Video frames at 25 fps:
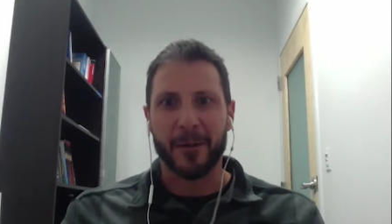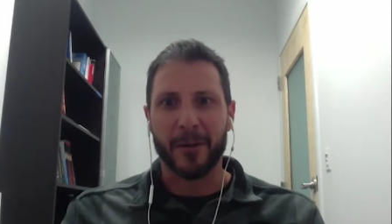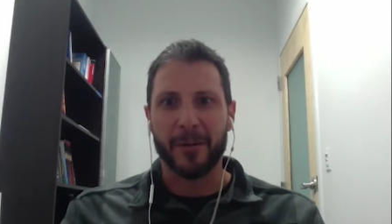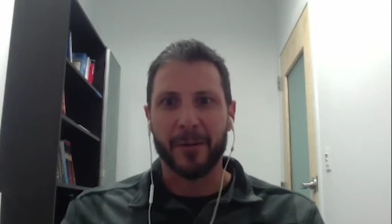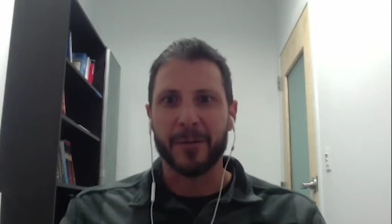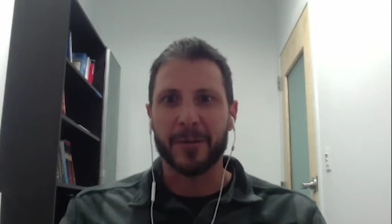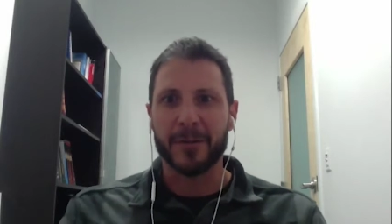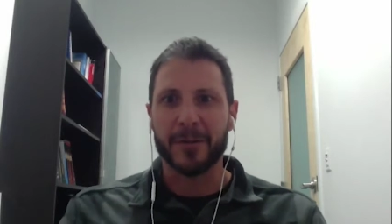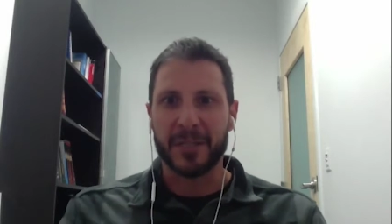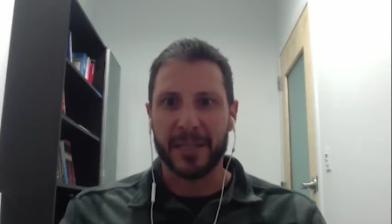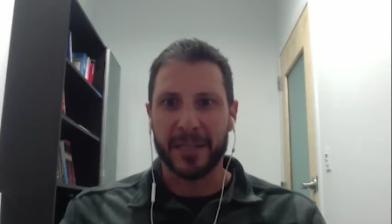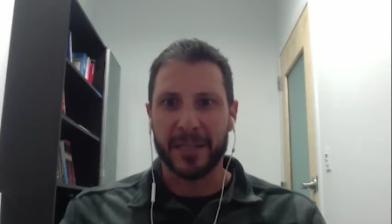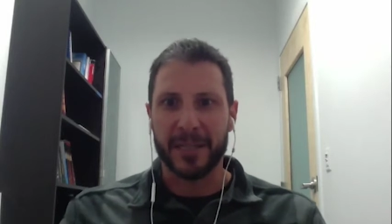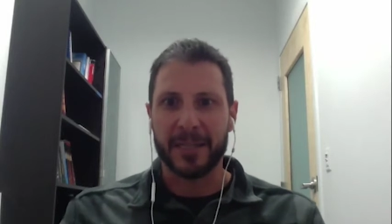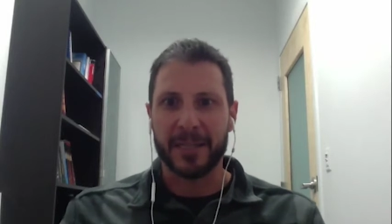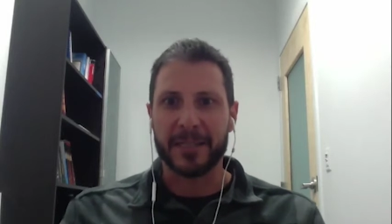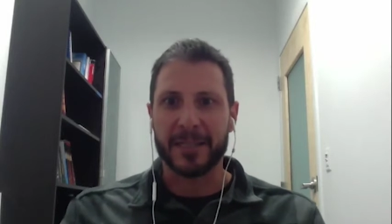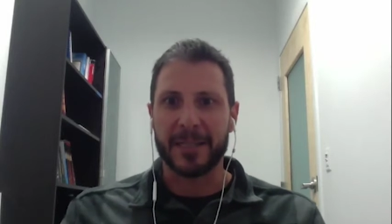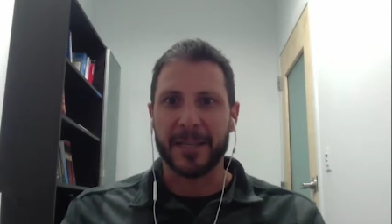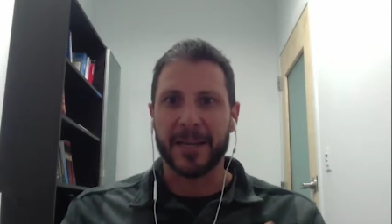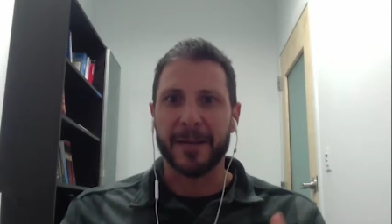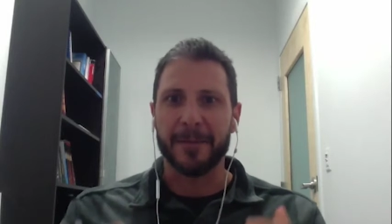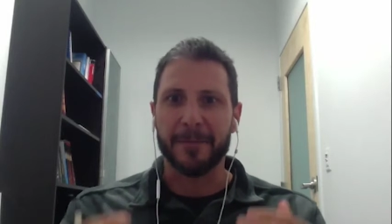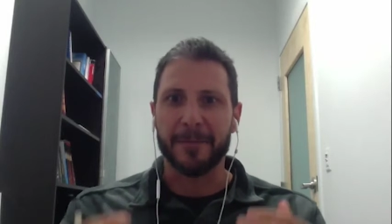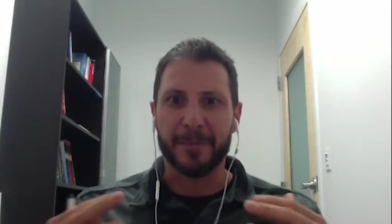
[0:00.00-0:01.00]
All those things
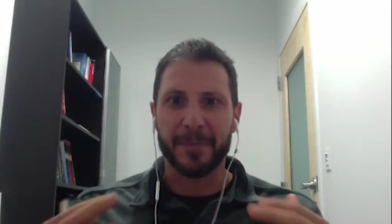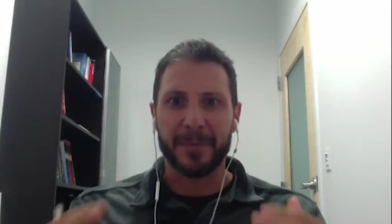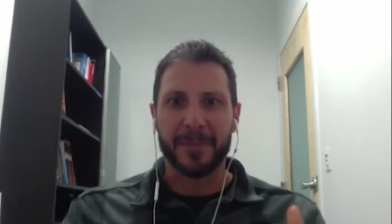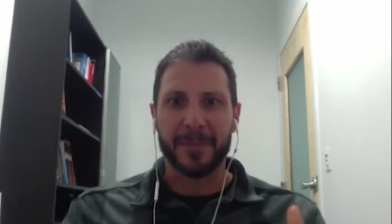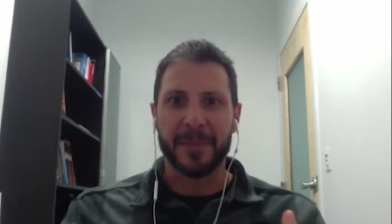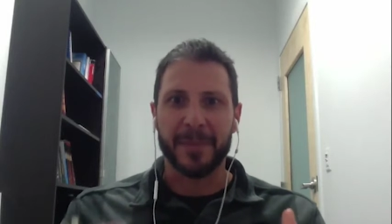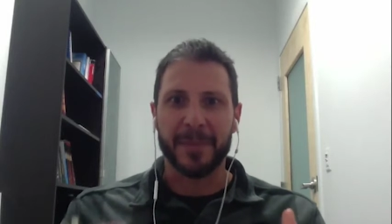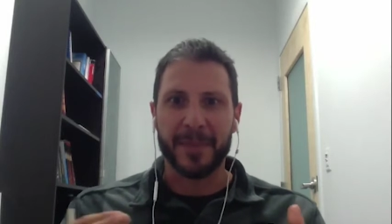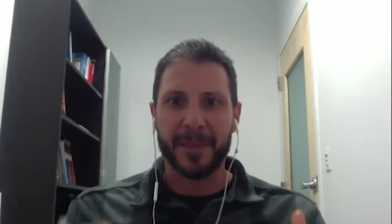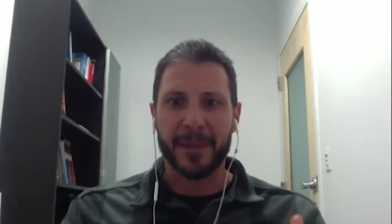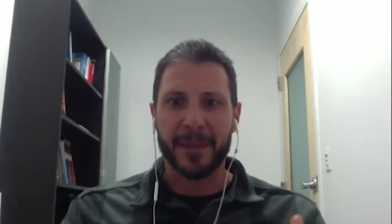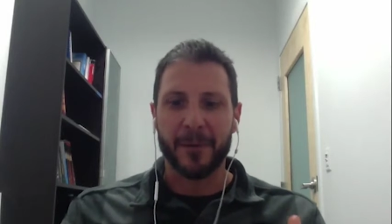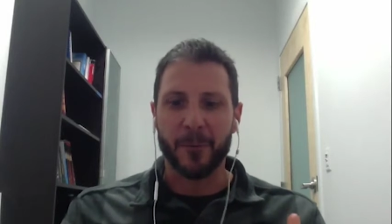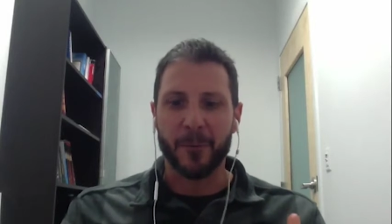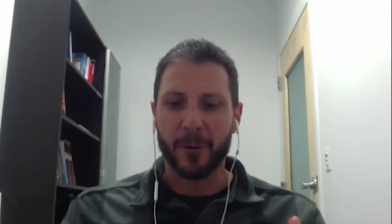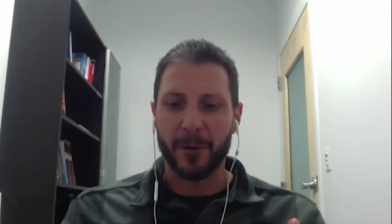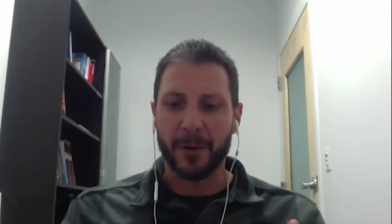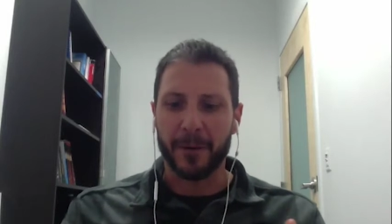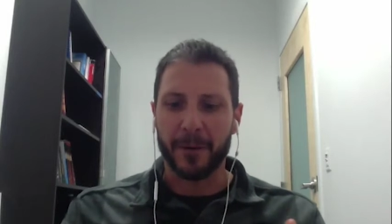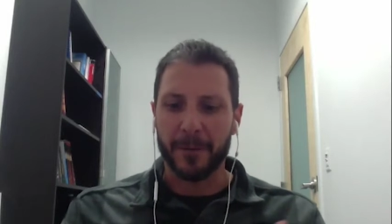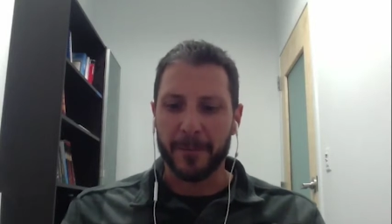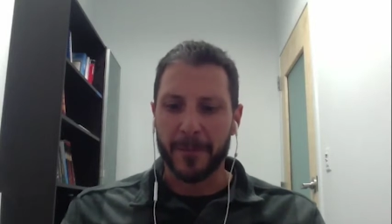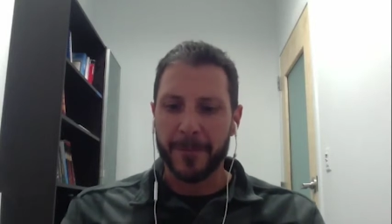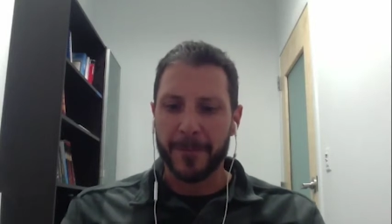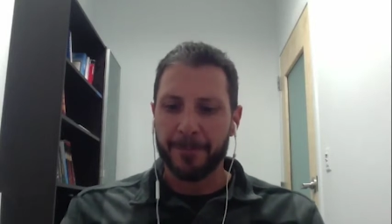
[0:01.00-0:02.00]
that, that
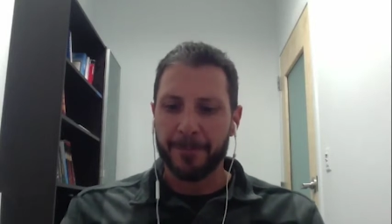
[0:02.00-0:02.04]
work.